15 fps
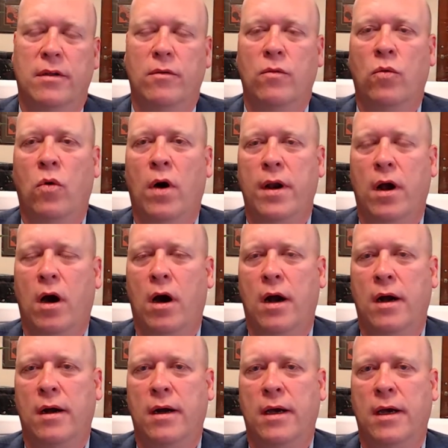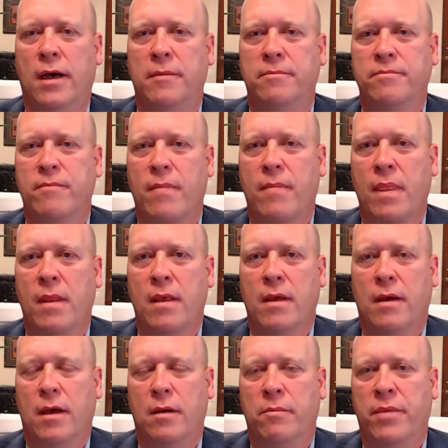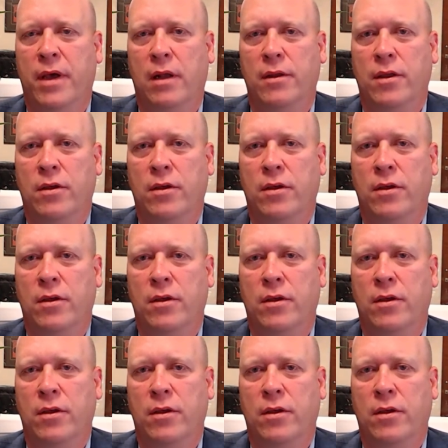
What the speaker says: what are Bill,